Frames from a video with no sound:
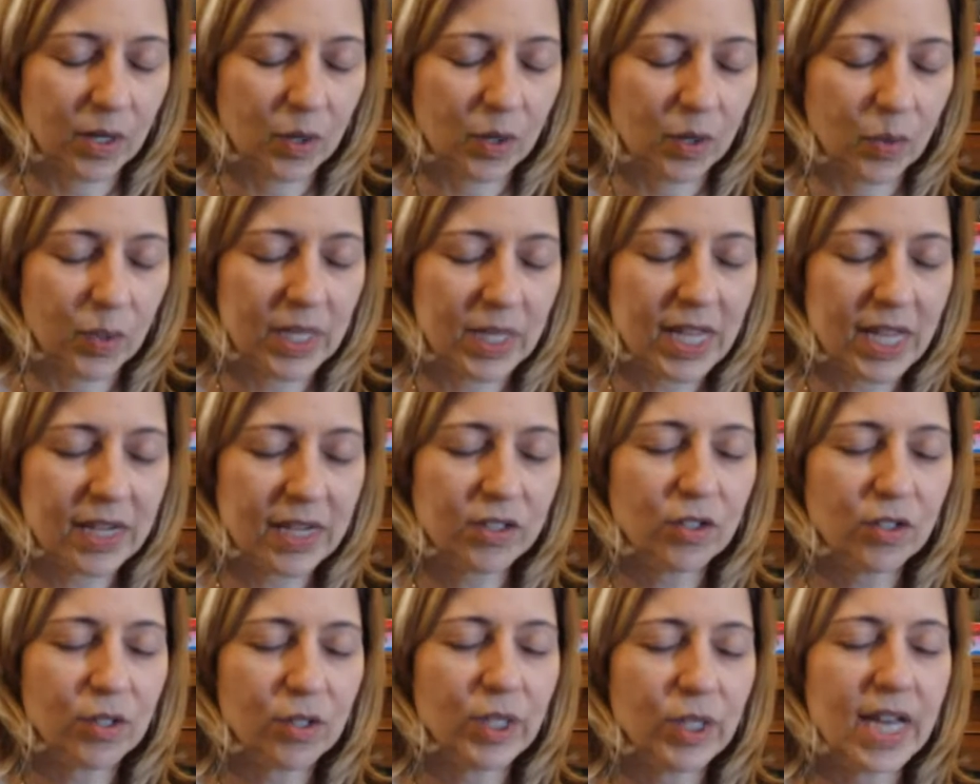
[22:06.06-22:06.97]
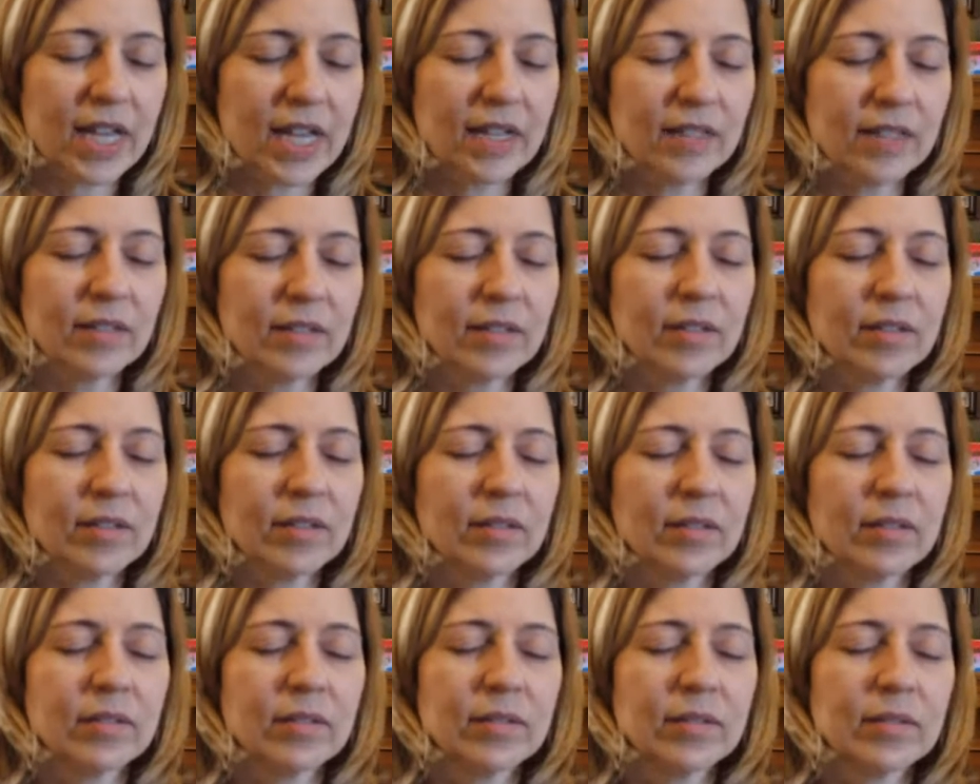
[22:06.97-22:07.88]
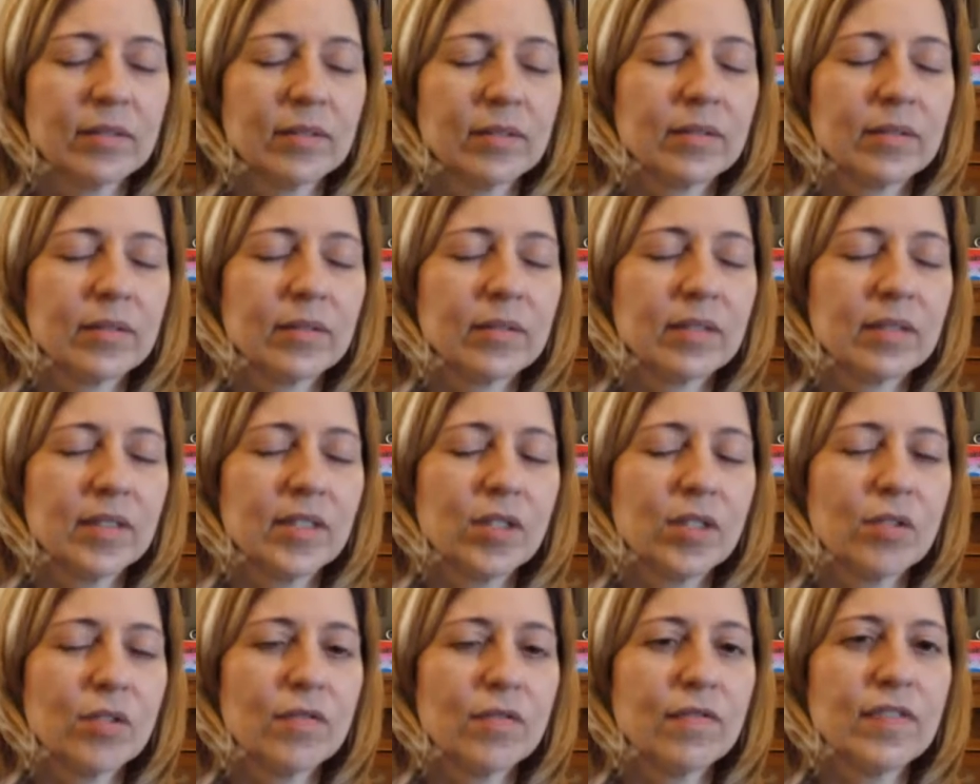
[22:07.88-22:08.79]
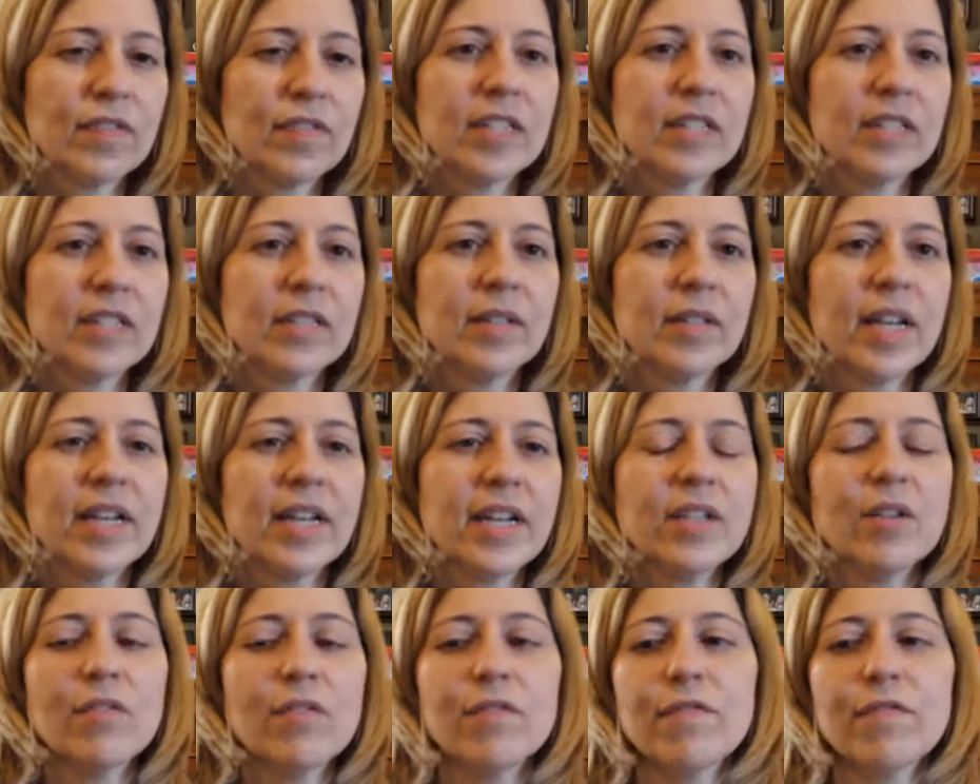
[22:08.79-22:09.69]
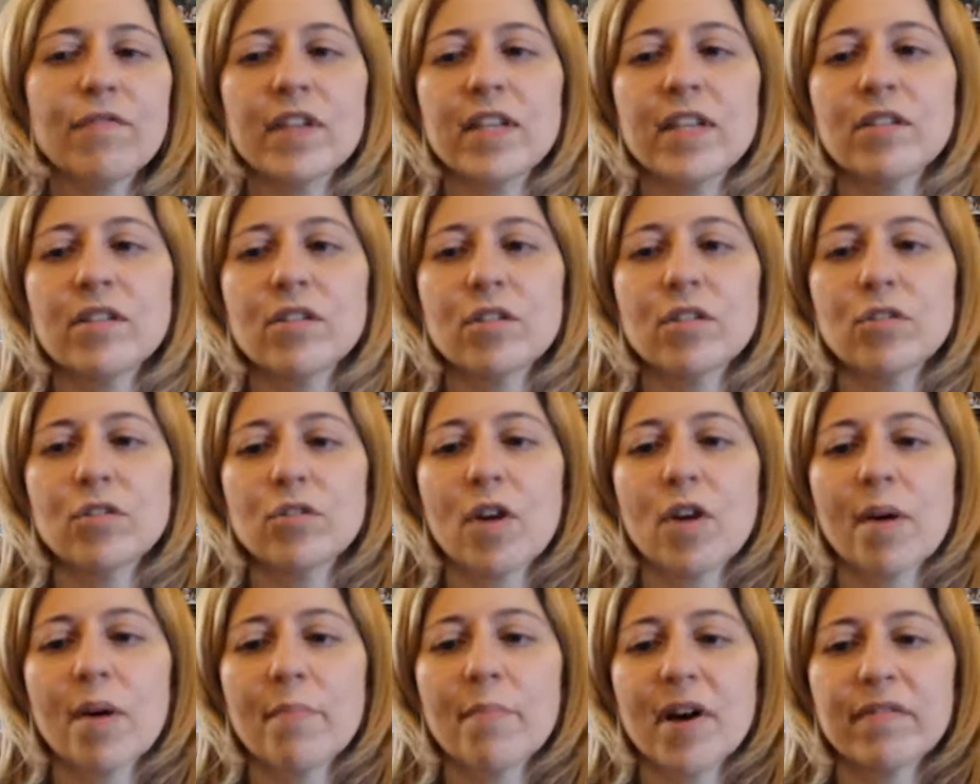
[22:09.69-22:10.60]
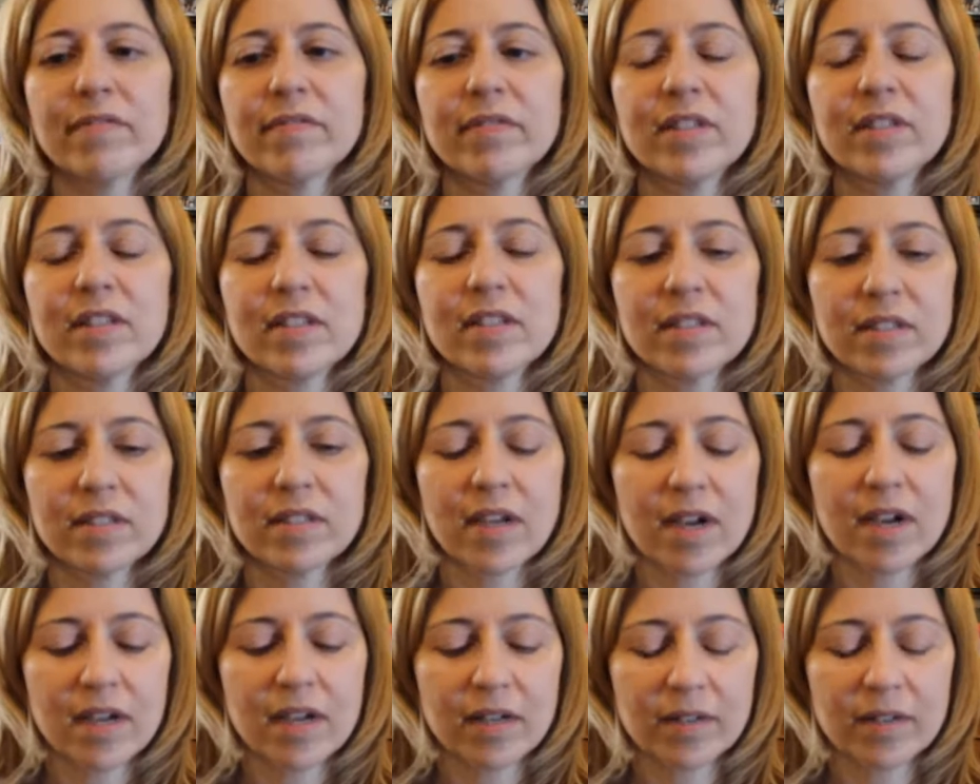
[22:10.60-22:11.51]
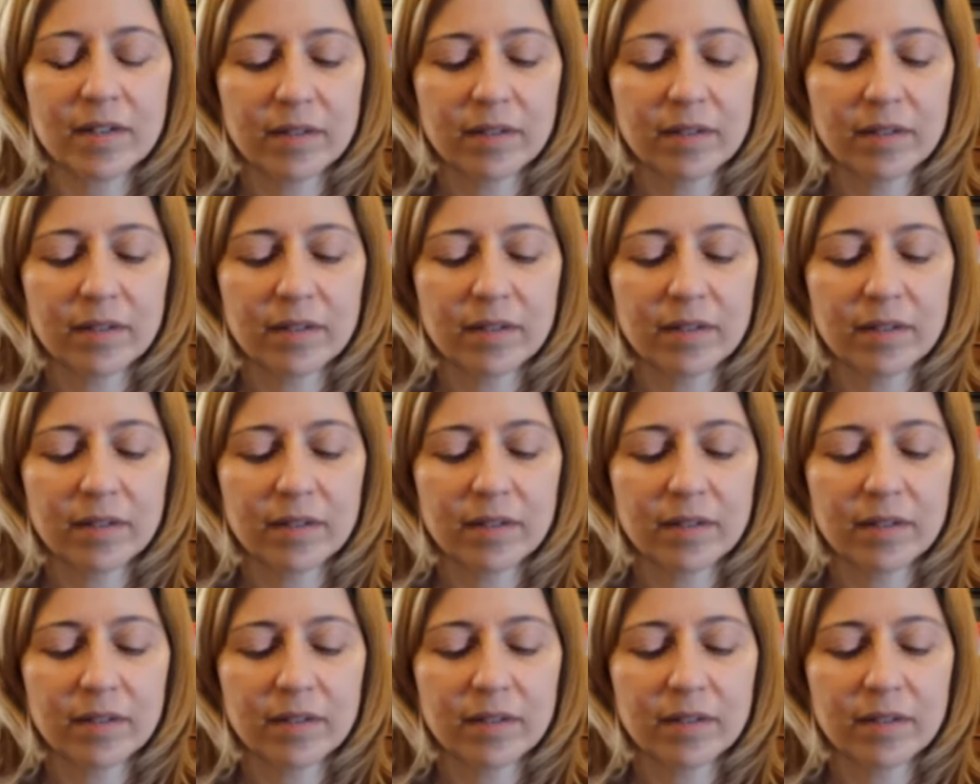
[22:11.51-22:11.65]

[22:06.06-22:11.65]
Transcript: Relax your legs and your feet, letting your feet just drop off to the side.